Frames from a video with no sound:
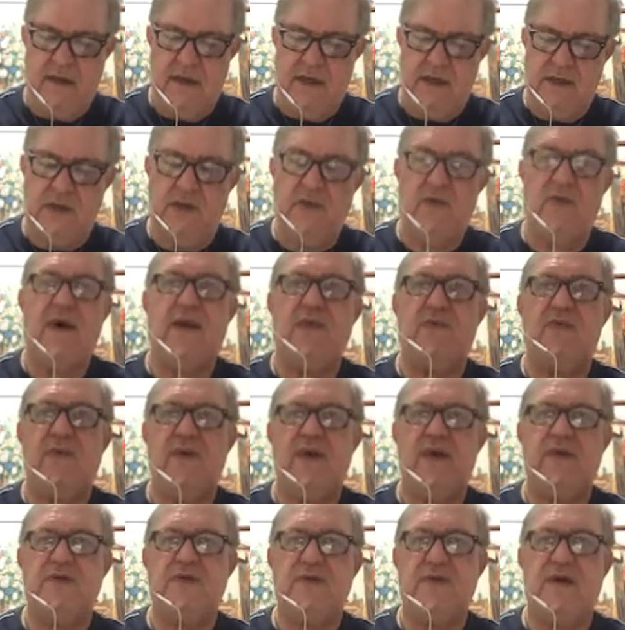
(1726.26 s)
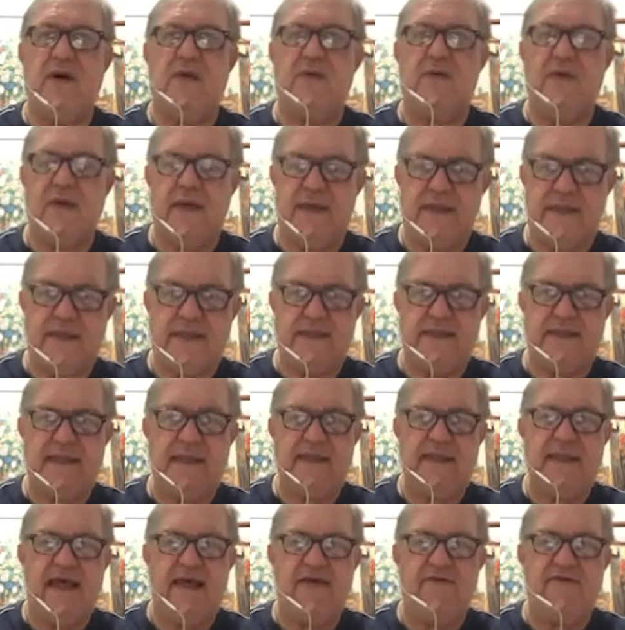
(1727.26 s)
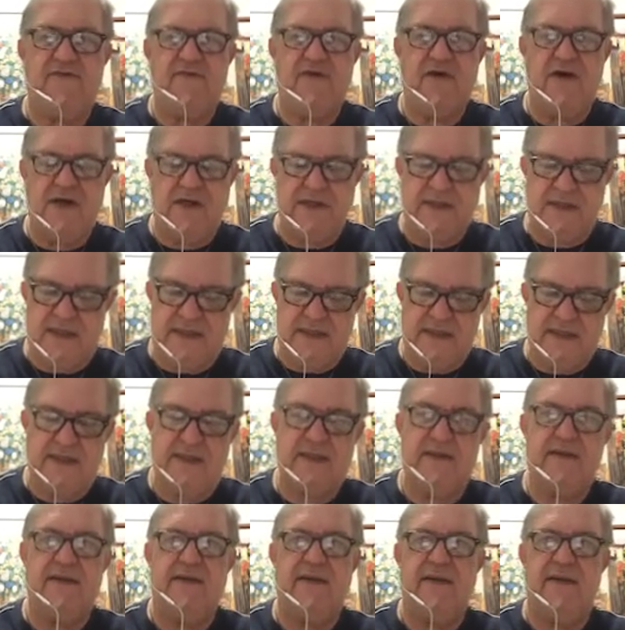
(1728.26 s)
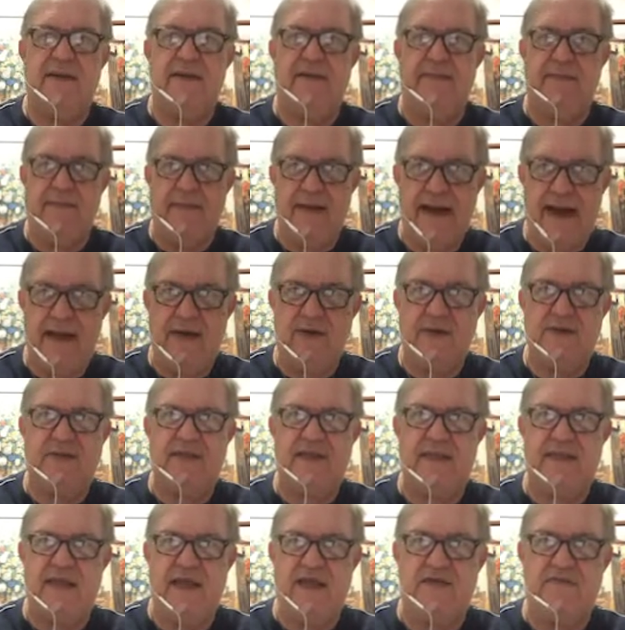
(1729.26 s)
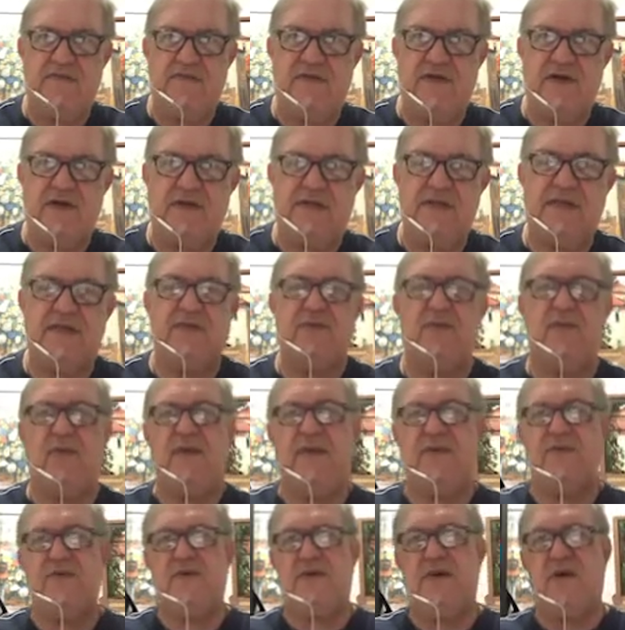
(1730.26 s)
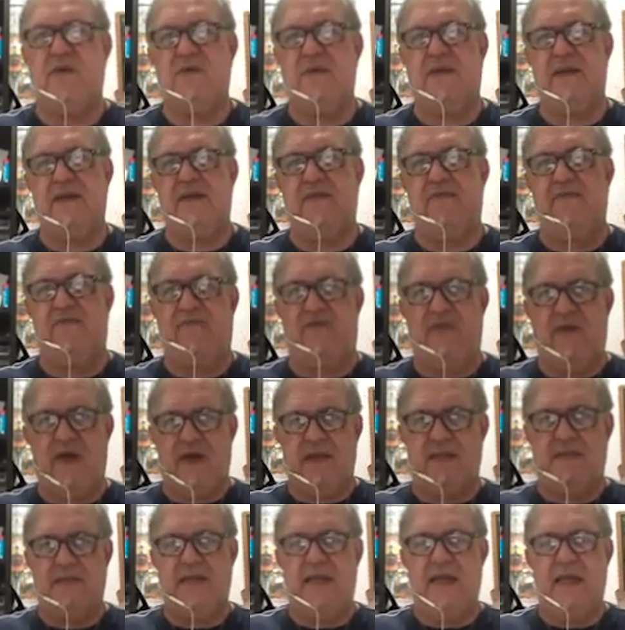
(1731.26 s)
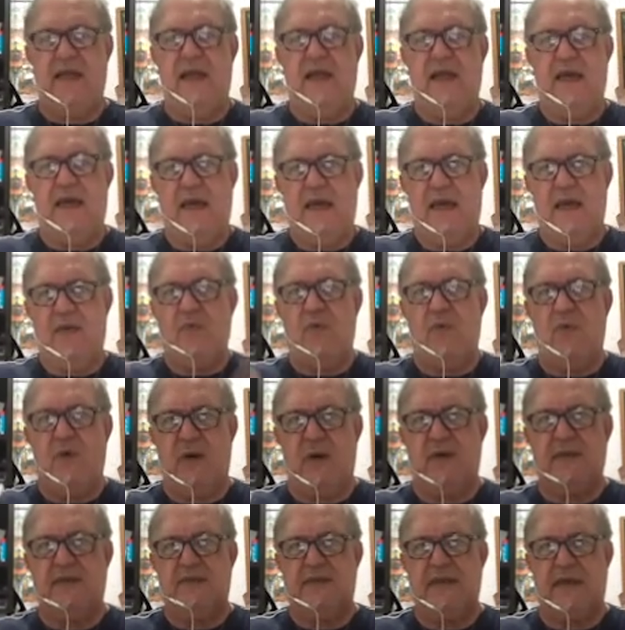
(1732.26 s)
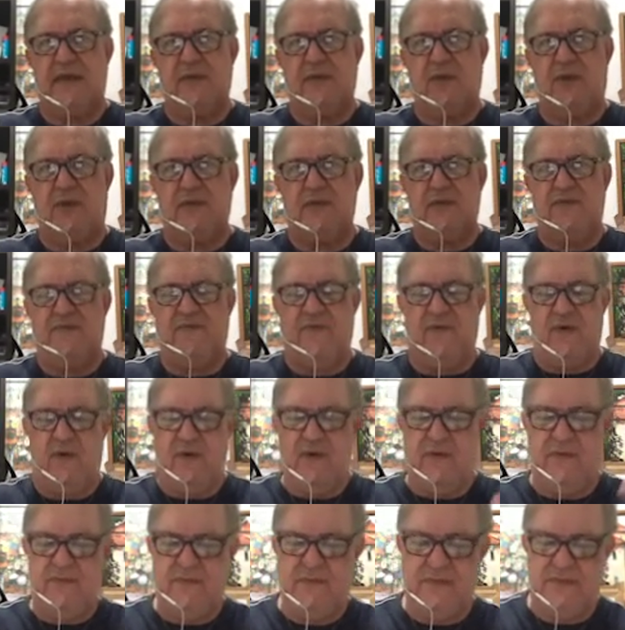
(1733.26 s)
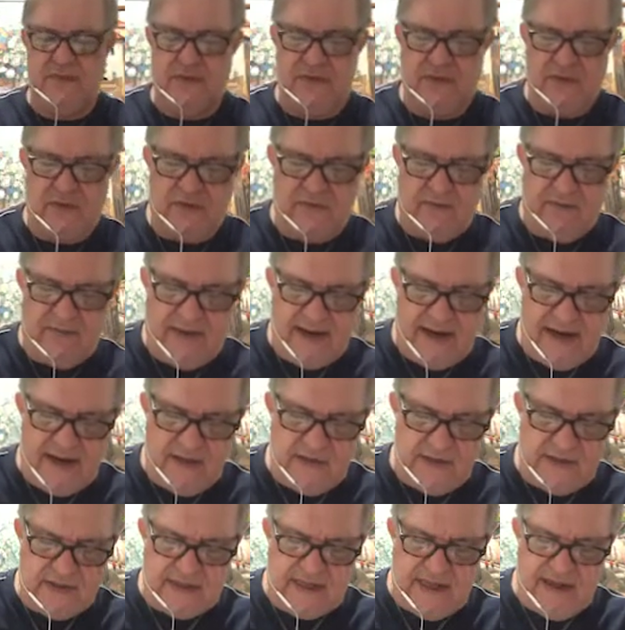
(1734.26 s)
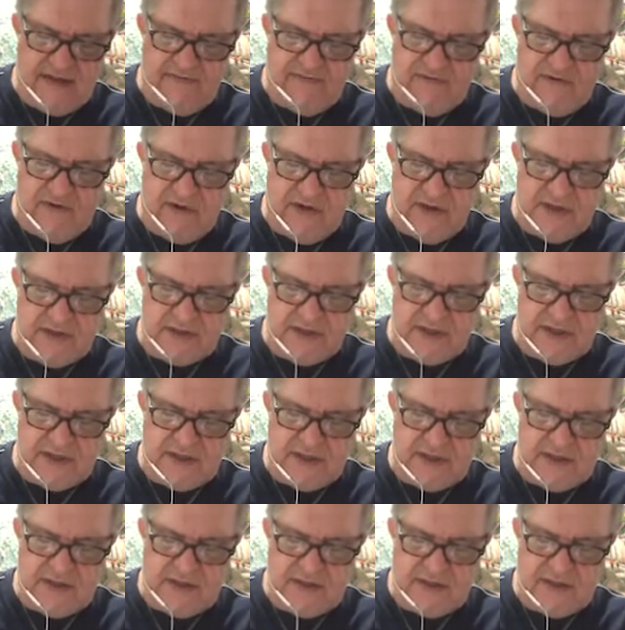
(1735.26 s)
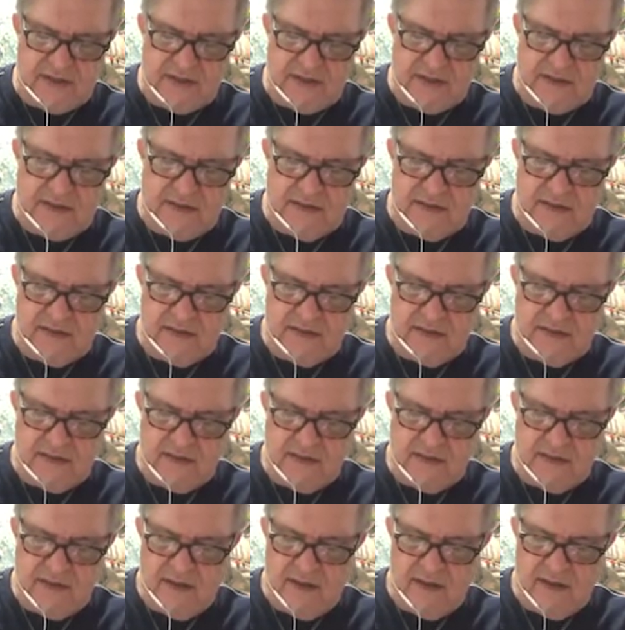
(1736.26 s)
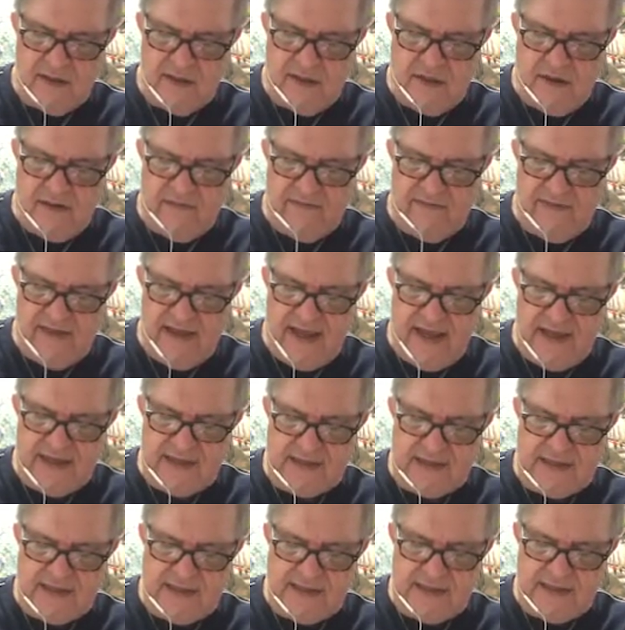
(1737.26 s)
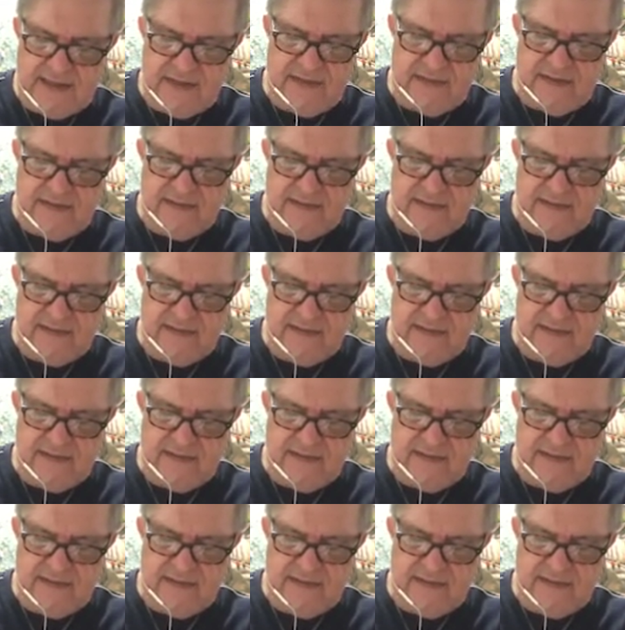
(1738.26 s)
So what we want to calculate is the divergence minus the divergence. We want to calculate the flux inwards a closed volume. So minus divergence of S